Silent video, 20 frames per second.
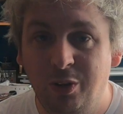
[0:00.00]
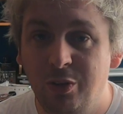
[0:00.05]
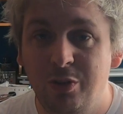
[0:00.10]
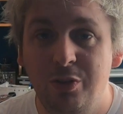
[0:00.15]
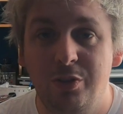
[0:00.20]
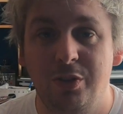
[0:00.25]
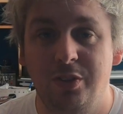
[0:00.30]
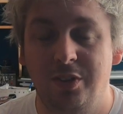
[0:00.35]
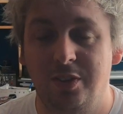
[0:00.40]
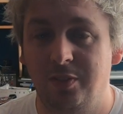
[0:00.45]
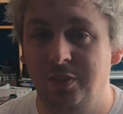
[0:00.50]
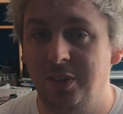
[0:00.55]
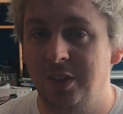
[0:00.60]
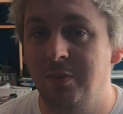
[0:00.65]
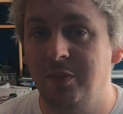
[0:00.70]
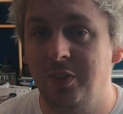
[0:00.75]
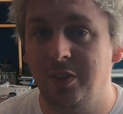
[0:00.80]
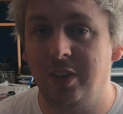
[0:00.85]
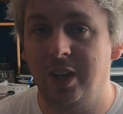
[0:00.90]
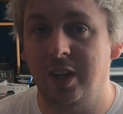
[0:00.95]
hundreds of
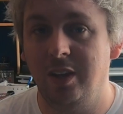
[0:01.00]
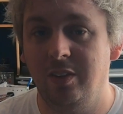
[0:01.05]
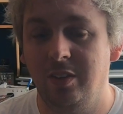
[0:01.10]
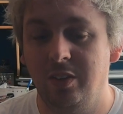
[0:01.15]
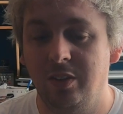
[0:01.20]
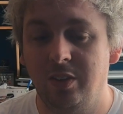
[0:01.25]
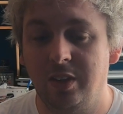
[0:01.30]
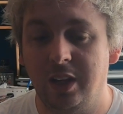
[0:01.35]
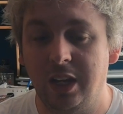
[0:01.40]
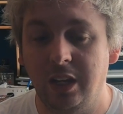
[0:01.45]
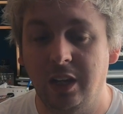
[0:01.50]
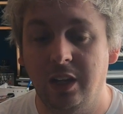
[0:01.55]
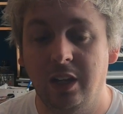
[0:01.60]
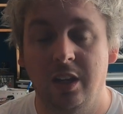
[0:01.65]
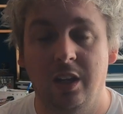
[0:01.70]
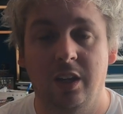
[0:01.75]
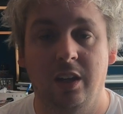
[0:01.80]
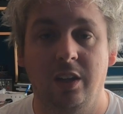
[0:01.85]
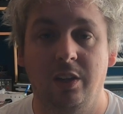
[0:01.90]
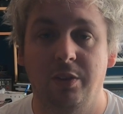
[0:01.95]
synthesizers that
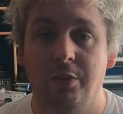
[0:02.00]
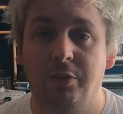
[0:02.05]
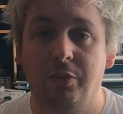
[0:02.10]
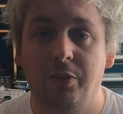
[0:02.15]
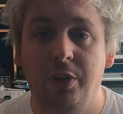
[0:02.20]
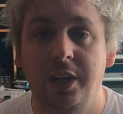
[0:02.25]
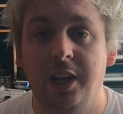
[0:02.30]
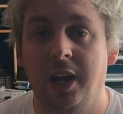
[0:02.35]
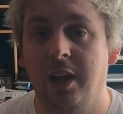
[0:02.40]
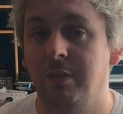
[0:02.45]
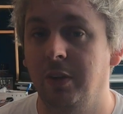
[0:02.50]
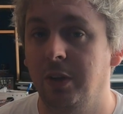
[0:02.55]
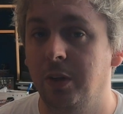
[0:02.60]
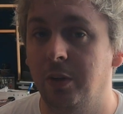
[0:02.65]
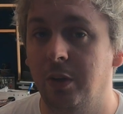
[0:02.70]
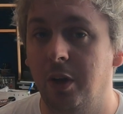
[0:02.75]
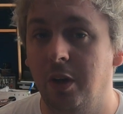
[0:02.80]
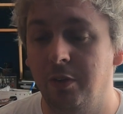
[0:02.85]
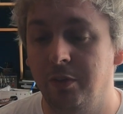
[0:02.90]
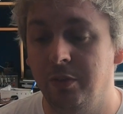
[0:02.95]
you were free to have a
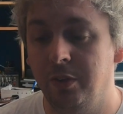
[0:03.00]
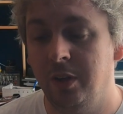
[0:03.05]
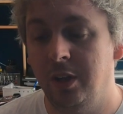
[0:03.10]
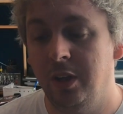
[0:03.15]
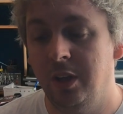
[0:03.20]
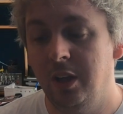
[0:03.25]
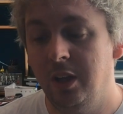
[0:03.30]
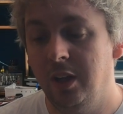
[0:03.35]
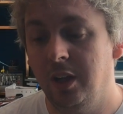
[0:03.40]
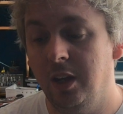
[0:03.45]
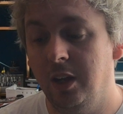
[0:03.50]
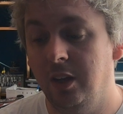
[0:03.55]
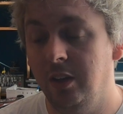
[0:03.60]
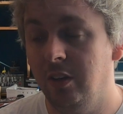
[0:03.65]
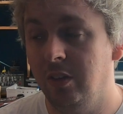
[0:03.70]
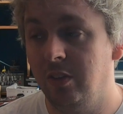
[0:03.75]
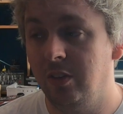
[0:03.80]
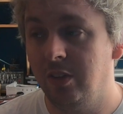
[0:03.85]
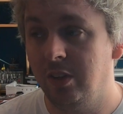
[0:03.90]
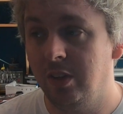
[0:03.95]
go of,
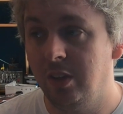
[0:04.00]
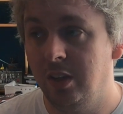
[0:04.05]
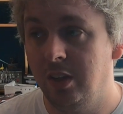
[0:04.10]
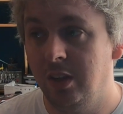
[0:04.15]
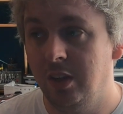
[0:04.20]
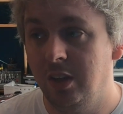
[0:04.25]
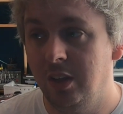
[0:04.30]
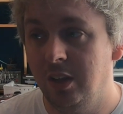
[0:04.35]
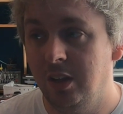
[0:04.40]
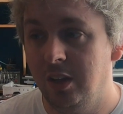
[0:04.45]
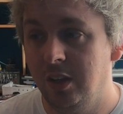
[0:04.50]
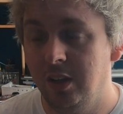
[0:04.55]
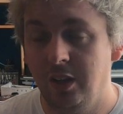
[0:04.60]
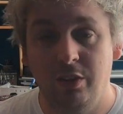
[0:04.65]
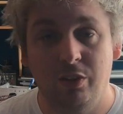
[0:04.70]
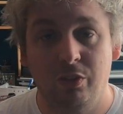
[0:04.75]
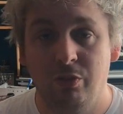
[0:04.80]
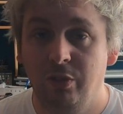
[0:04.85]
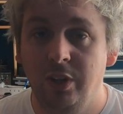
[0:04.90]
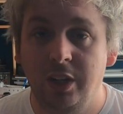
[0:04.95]
and
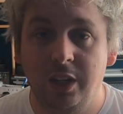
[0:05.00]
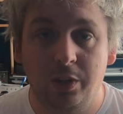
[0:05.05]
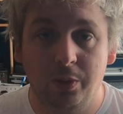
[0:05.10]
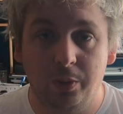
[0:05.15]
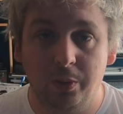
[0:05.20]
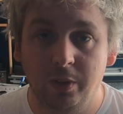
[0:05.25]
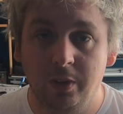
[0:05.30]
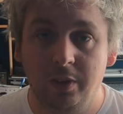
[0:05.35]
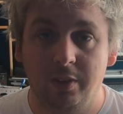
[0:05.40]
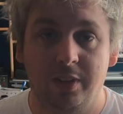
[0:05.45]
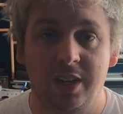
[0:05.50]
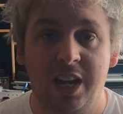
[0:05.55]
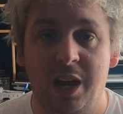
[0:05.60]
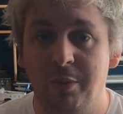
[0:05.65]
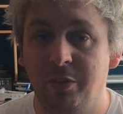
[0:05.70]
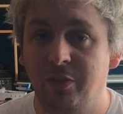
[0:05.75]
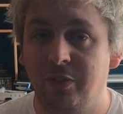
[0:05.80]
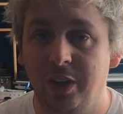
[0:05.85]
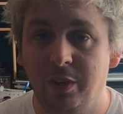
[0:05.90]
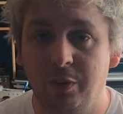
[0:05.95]
it was really cool. The
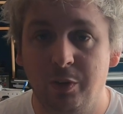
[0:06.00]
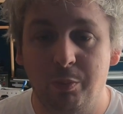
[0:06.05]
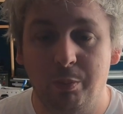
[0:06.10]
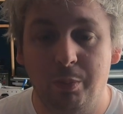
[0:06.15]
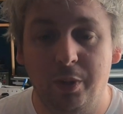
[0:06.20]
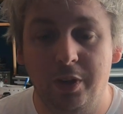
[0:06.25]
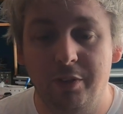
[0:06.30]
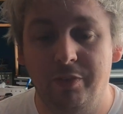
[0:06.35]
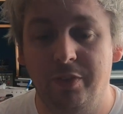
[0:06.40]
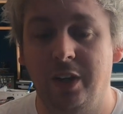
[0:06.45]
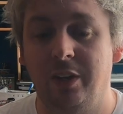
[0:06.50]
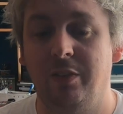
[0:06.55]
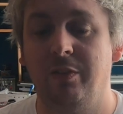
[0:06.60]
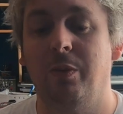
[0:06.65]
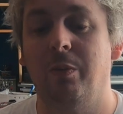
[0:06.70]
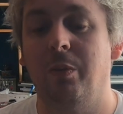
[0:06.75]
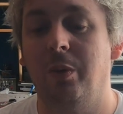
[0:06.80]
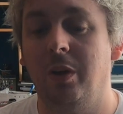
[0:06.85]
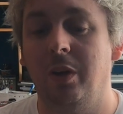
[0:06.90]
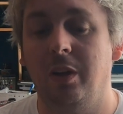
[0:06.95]
atmosphere was perfect
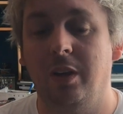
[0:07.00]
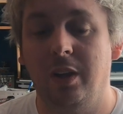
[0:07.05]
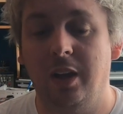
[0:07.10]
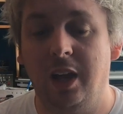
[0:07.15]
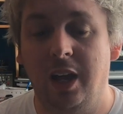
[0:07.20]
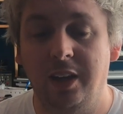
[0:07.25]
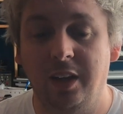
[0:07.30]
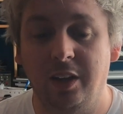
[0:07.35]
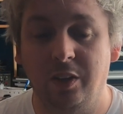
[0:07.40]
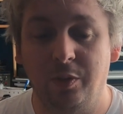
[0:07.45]
for what I'd